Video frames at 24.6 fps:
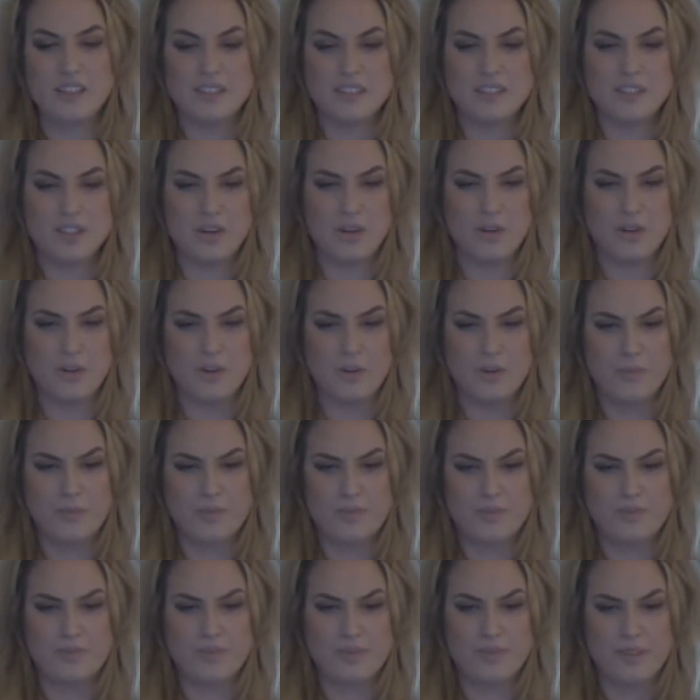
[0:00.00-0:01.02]
So
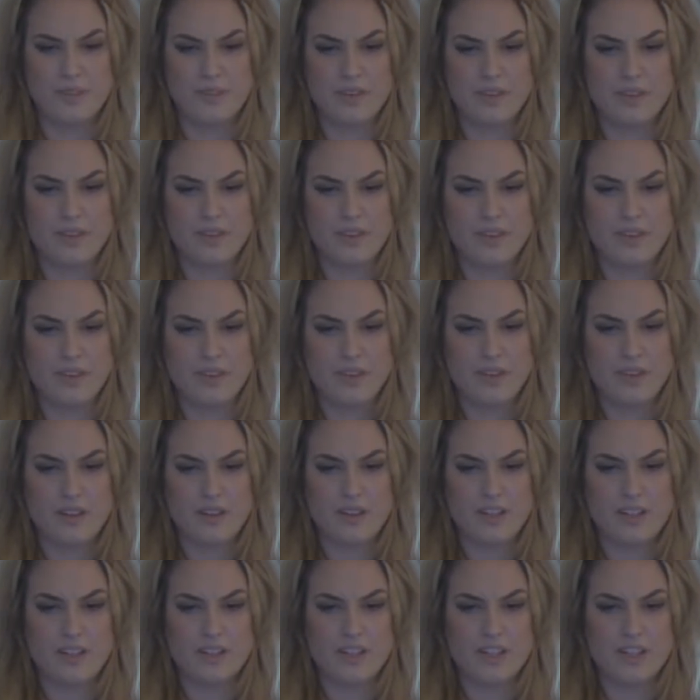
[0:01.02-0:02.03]

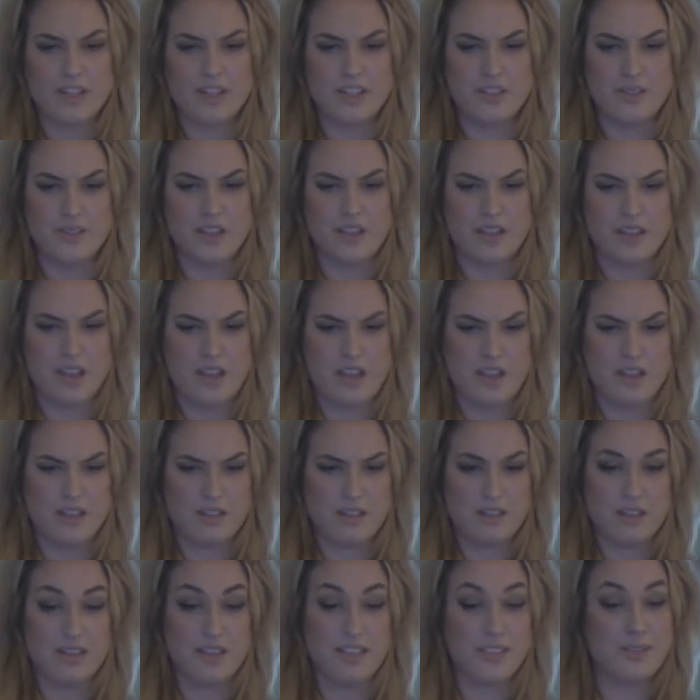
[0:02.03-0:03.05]
I started doing
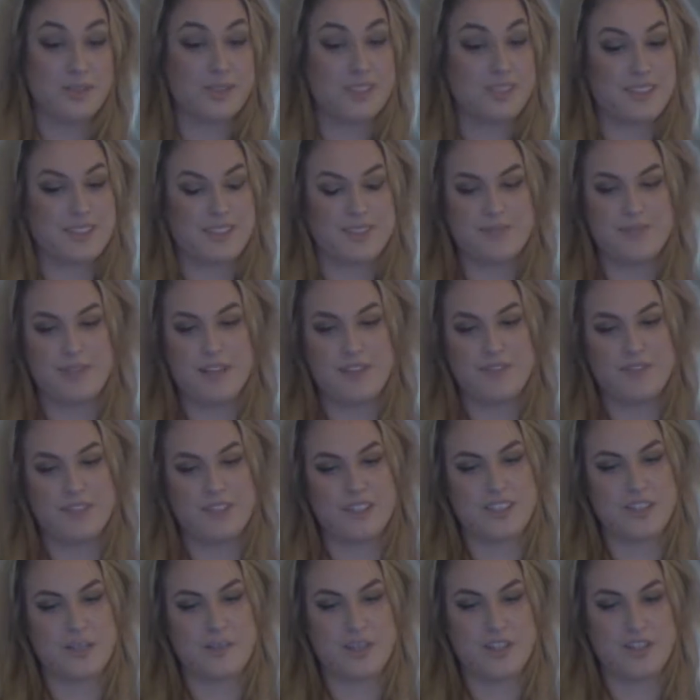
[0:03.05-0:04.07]
these. And this was my
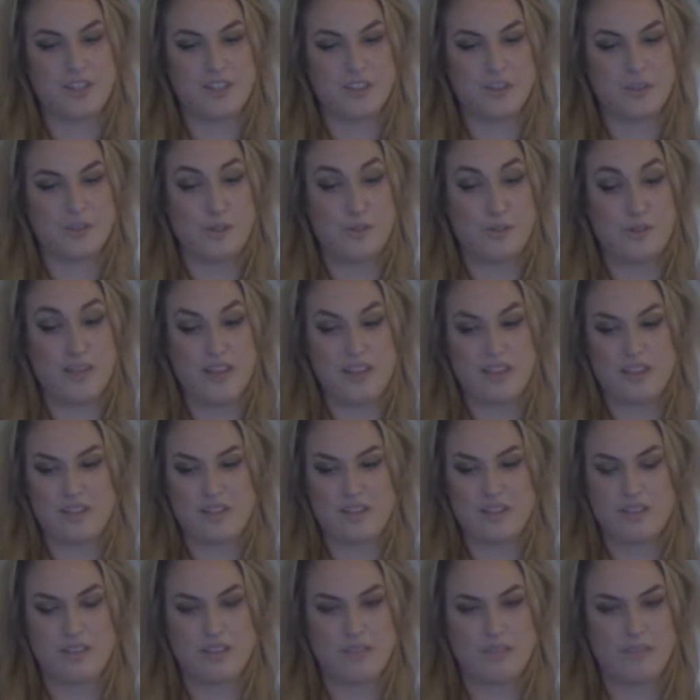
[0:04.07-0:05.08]
first time I touched oil paint,
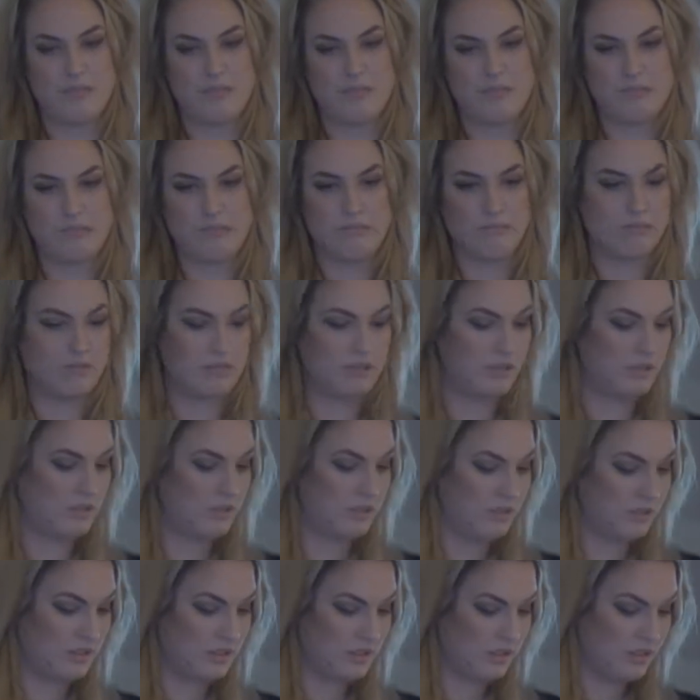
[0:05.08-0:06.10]
so
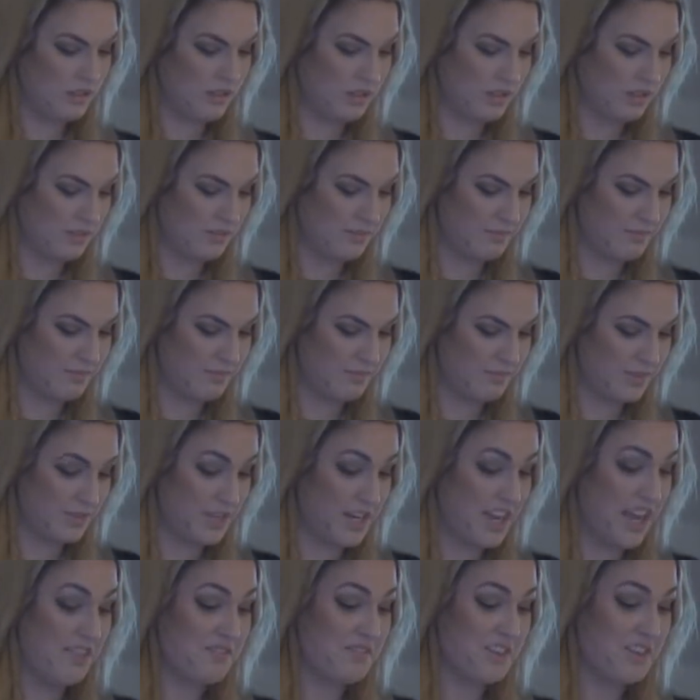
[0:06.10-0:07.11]
um, they're
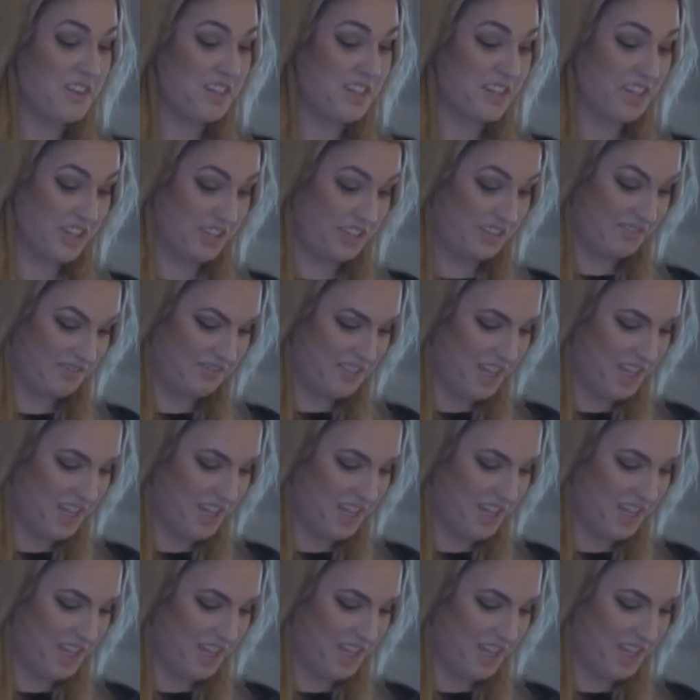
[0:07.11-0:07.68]
not very good.